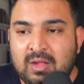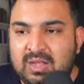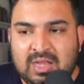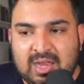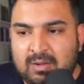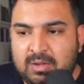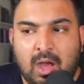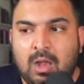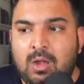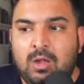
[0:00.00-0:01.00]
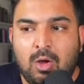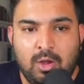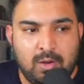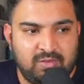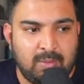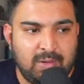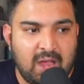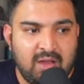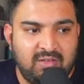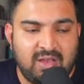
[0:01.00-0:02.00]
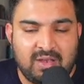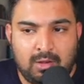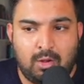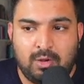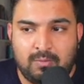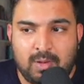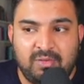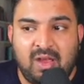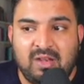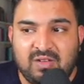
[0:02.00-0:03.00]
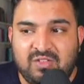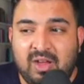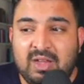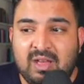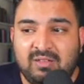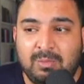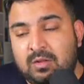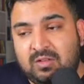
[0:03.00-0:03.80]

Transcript: They deal with a lot of suppliers and a lot of websites in China as well.